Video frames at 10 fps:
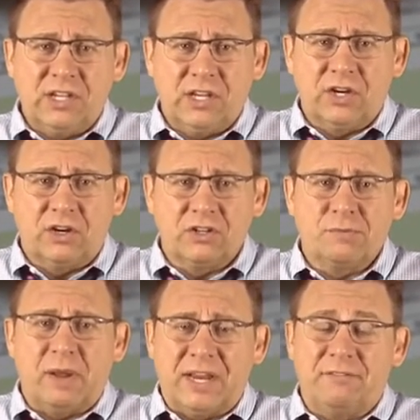years
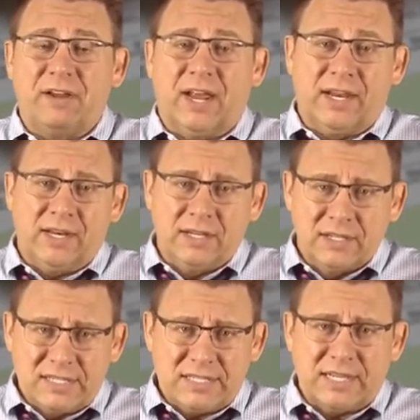by dividing
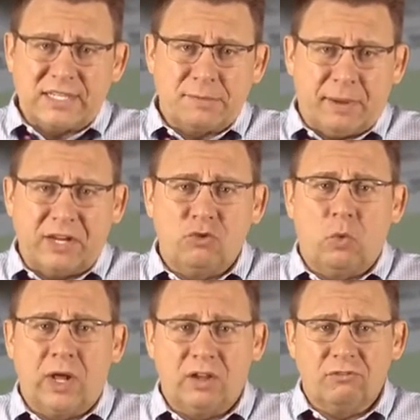6 by
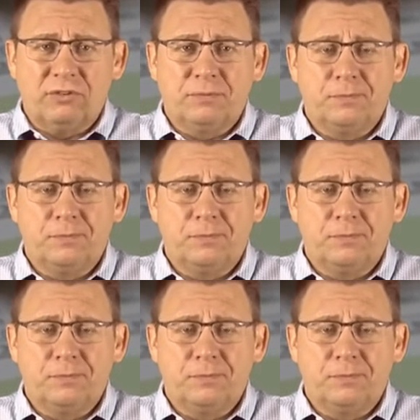12.